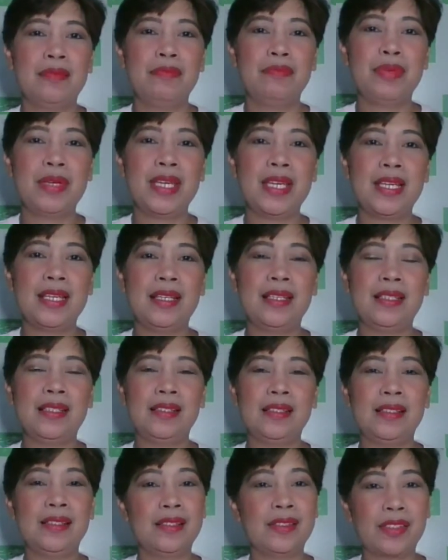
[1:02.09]

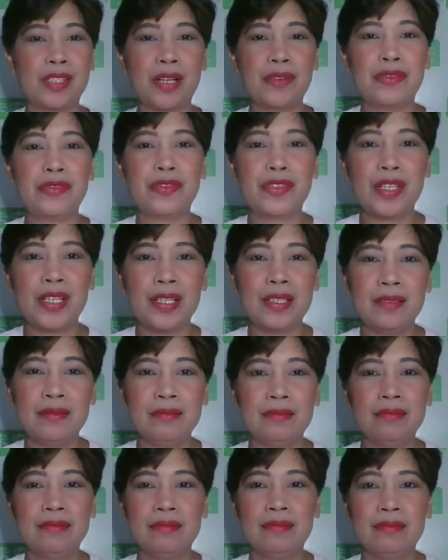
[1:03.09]
be suffering